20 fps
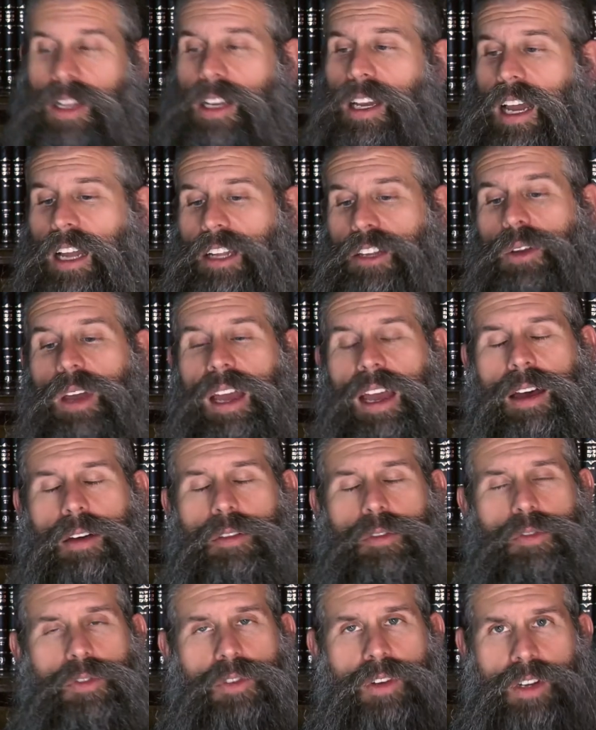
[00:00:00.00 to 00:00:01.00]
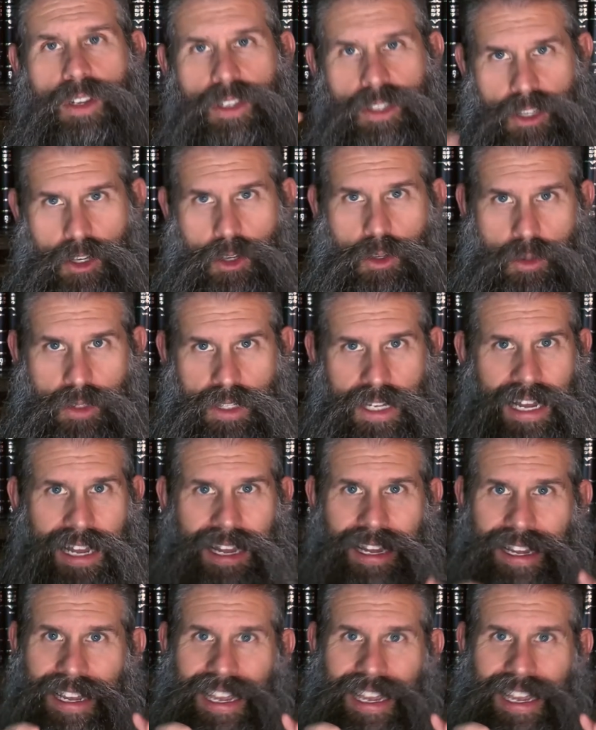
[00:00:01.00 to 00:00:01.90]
and you have Yehudah